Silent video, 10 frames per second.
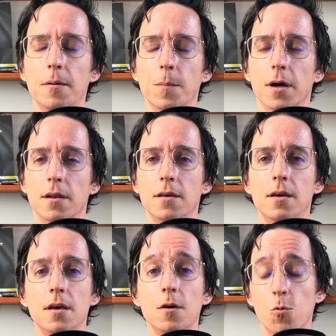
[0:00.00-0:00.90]
But
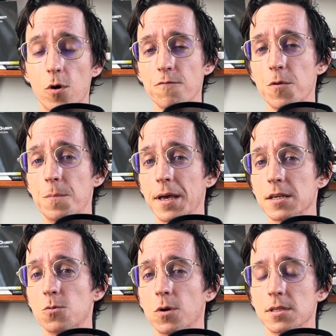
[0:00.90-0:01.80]
one of the
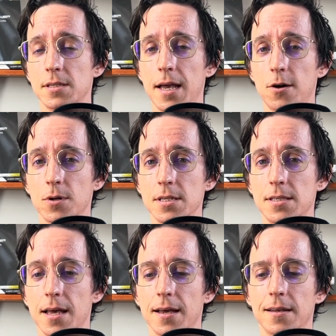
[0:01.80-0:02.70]
biggest ones now is
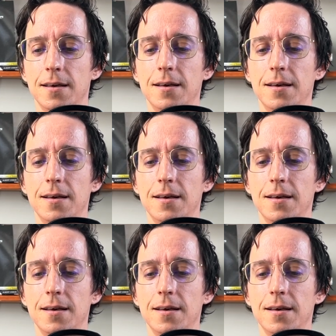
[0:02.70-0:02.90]
that